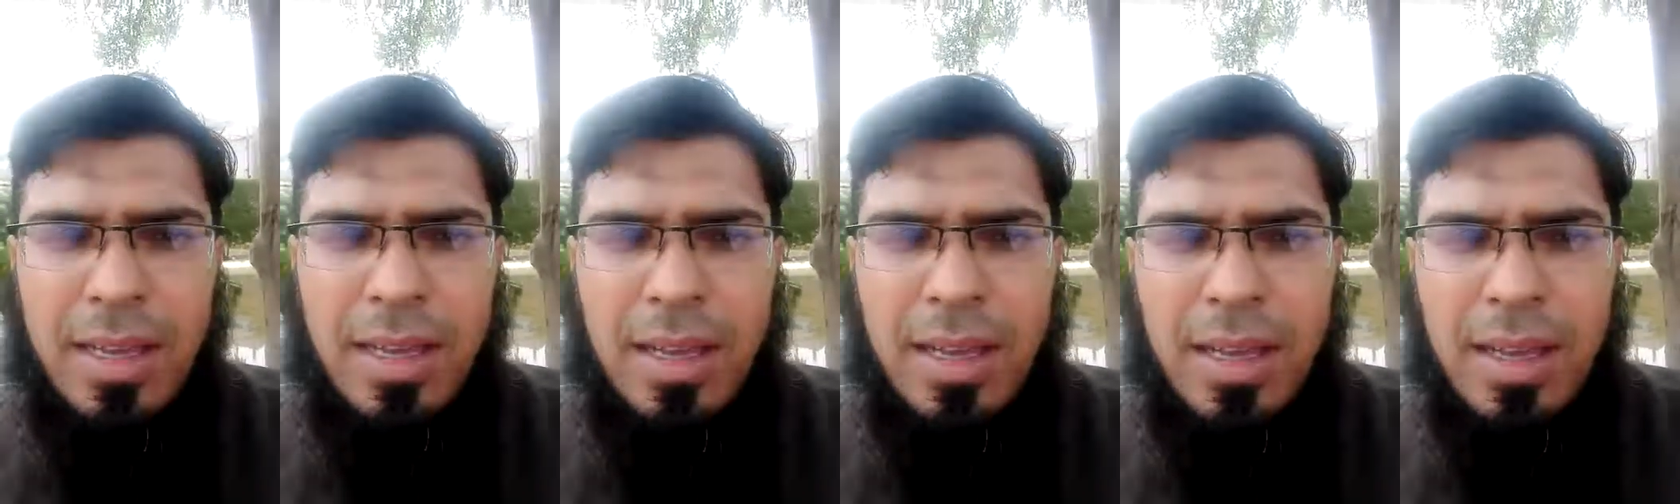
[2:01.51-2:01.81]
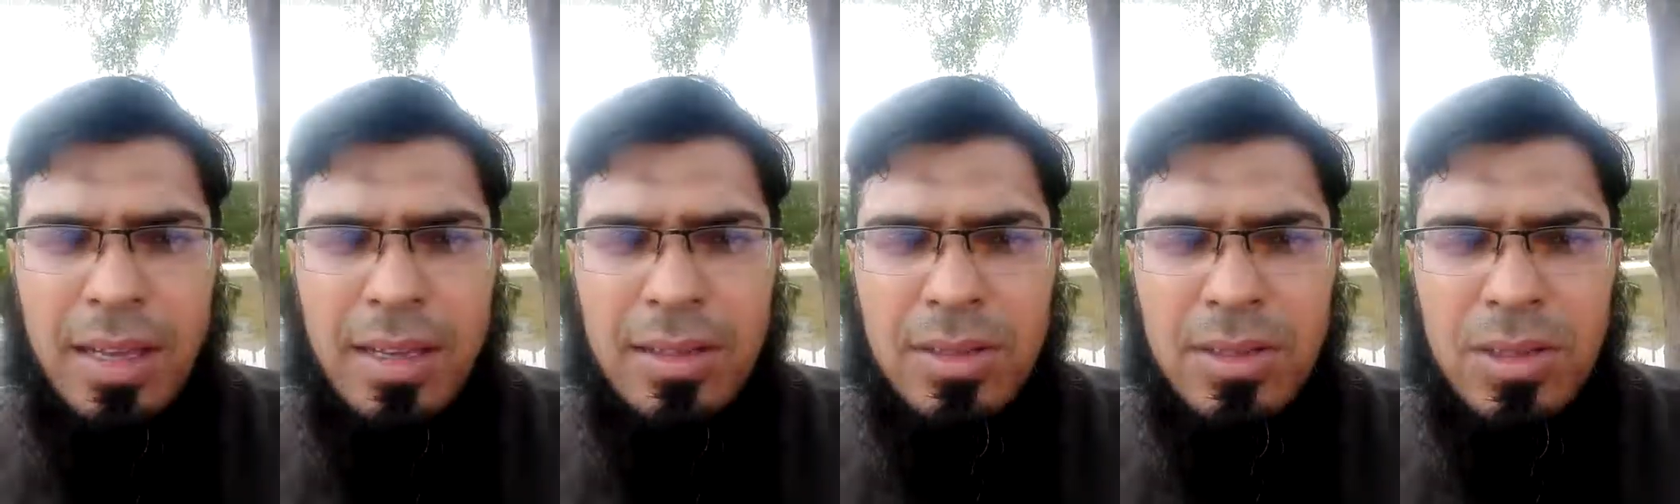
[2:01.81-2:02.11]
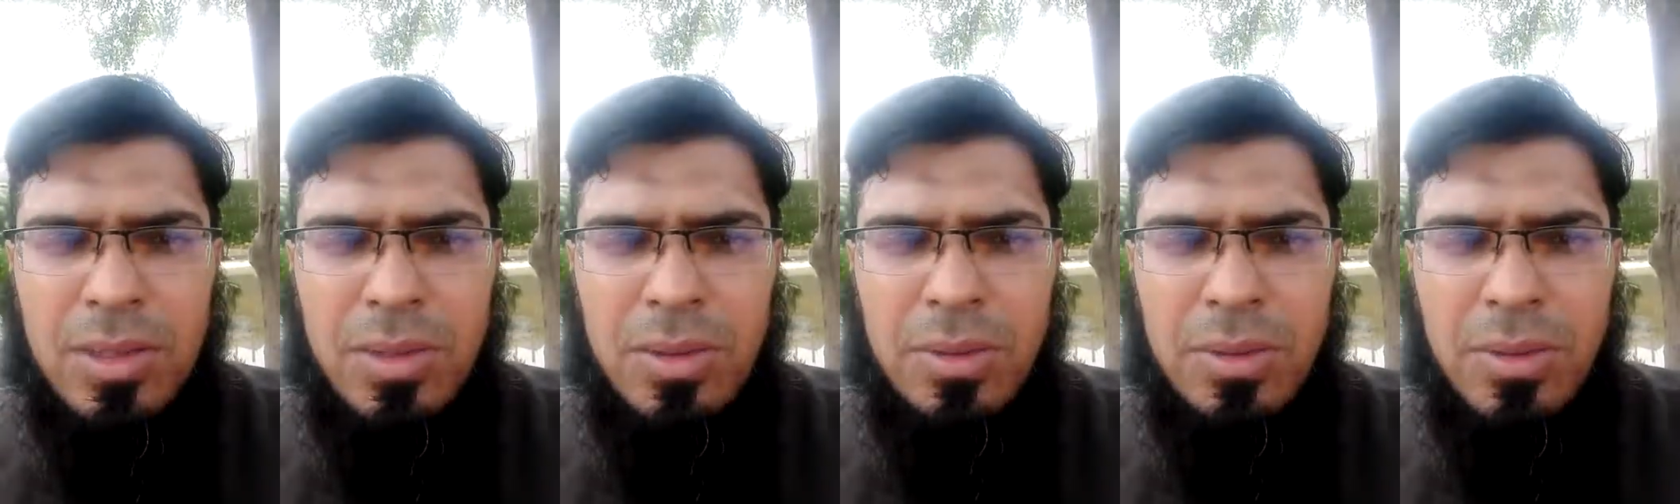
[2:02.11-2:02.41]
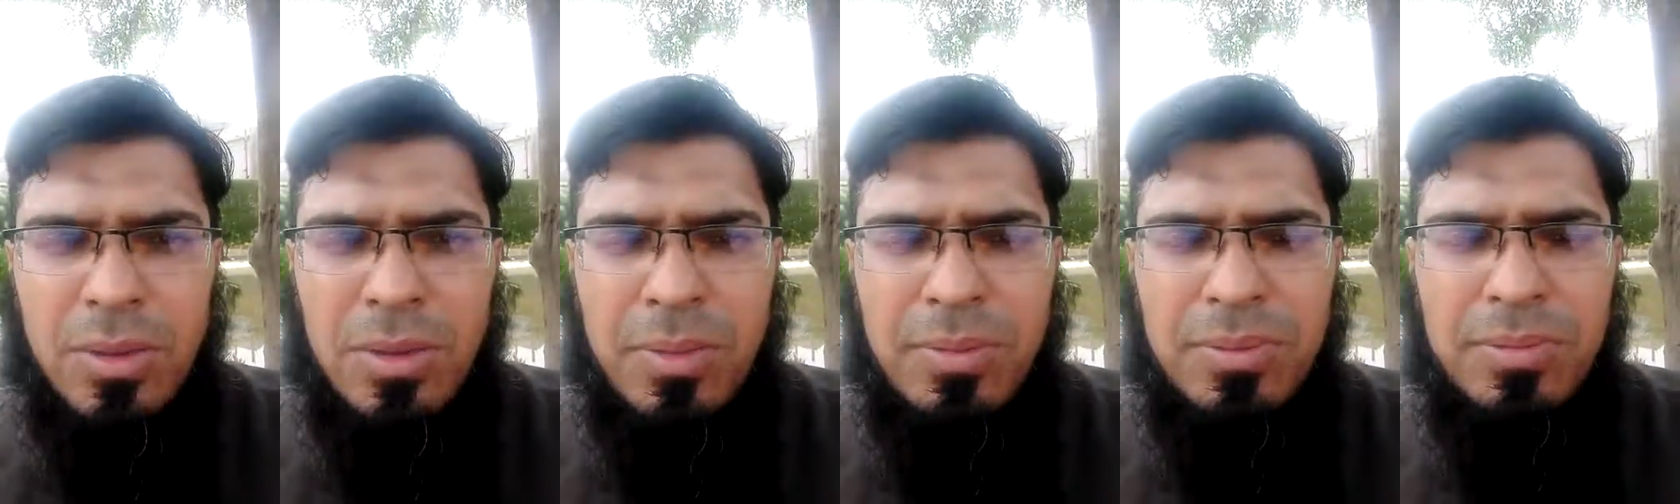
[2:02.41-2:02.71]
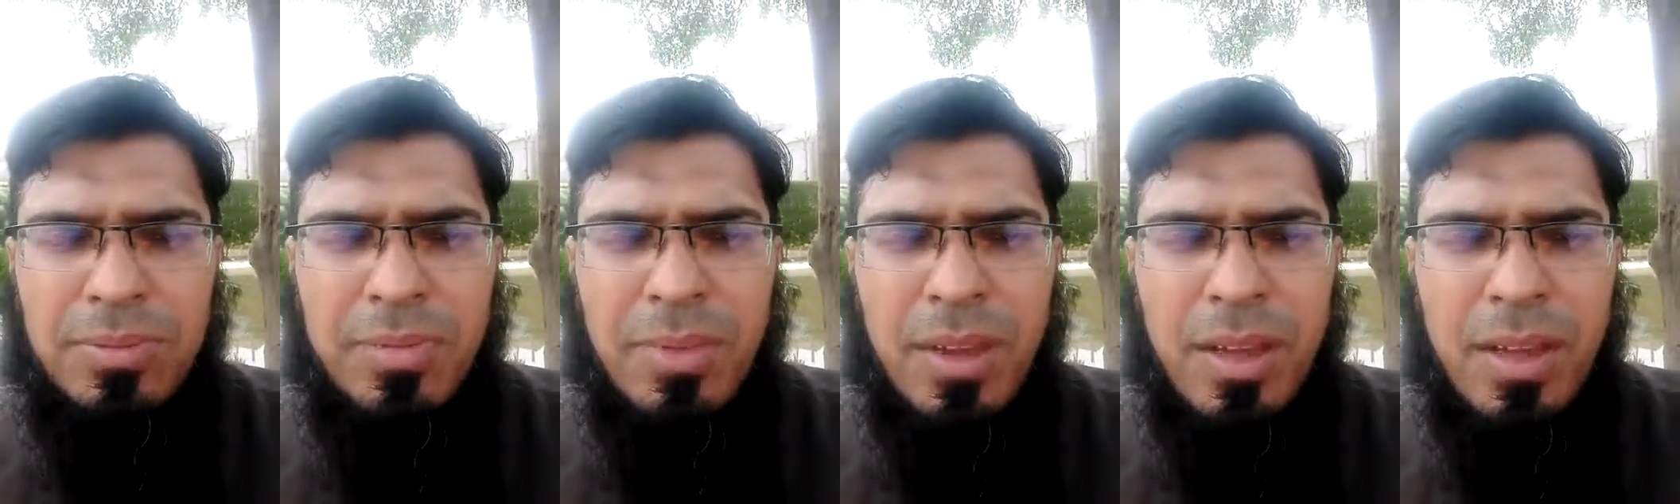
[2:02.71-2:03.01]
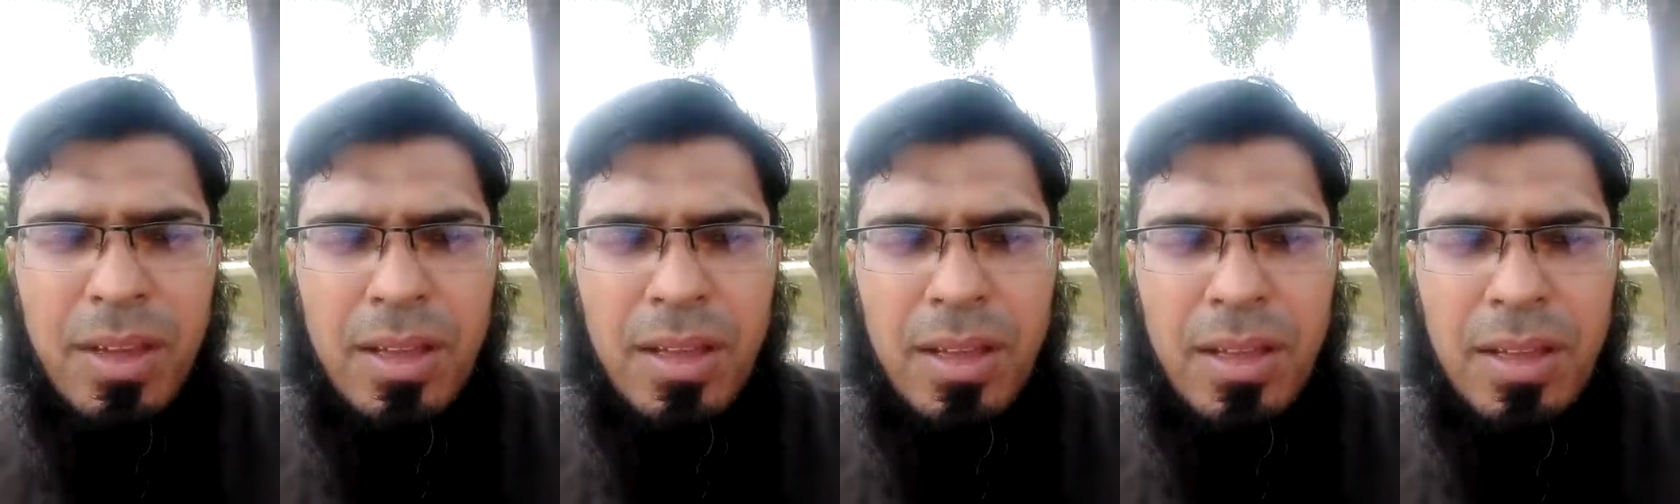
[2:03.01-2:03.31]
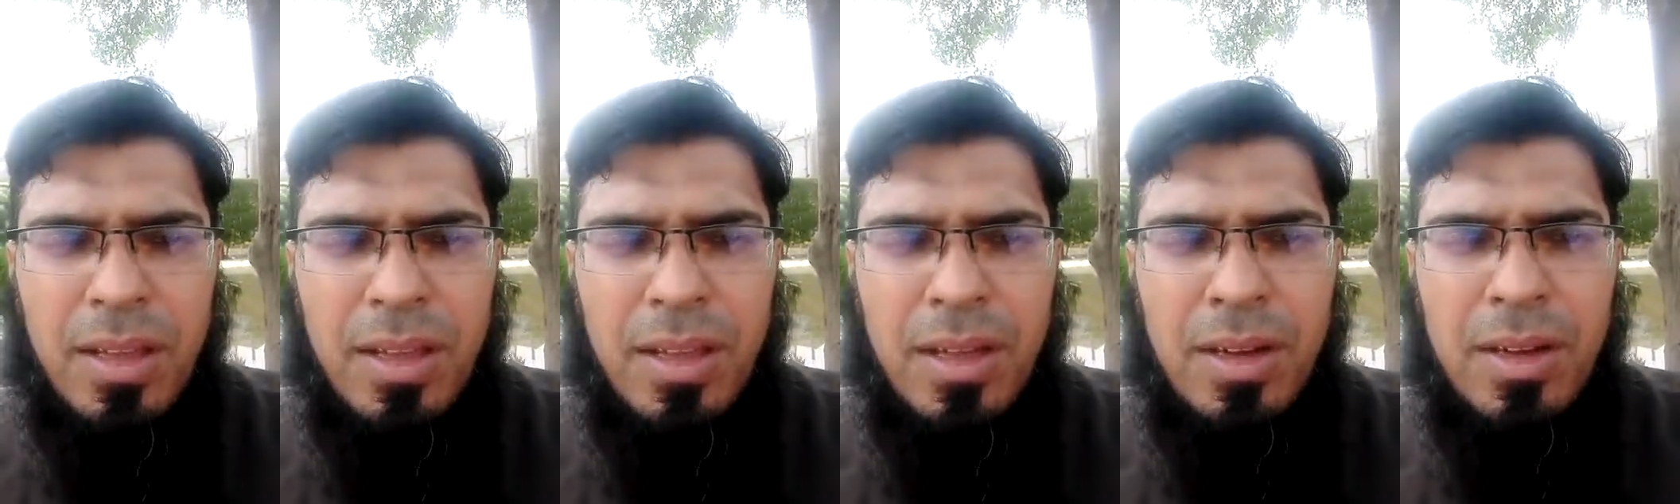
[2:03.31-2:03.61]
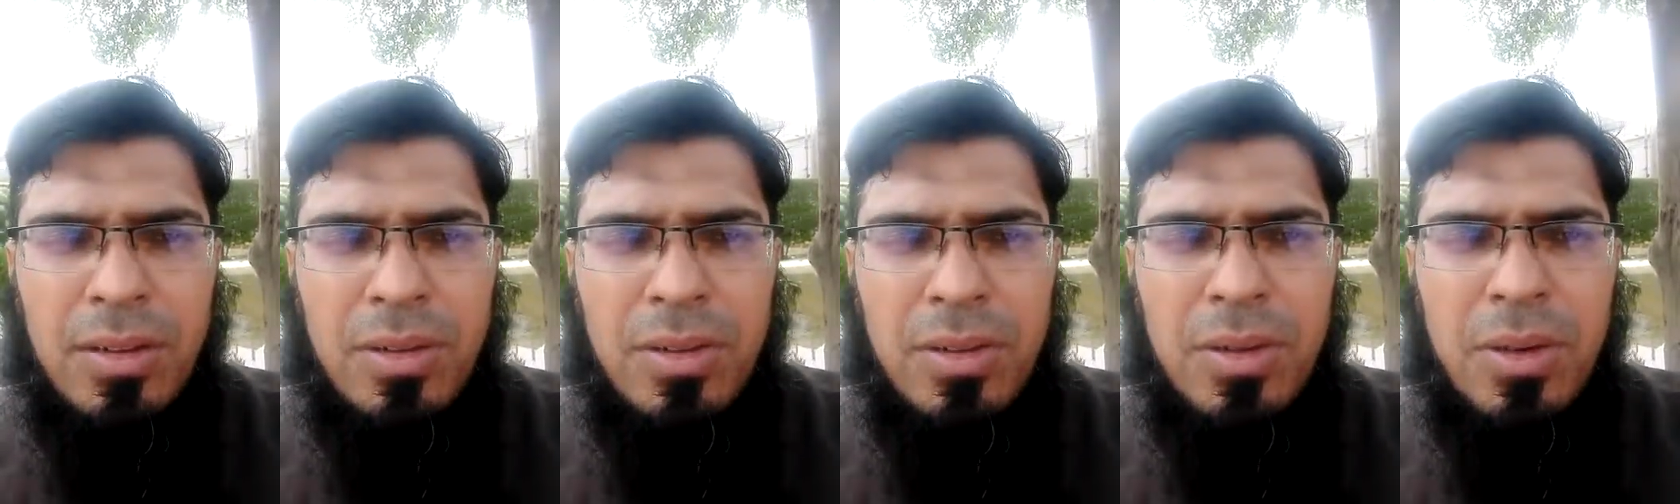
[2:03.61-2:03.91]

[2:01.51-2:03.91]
and so another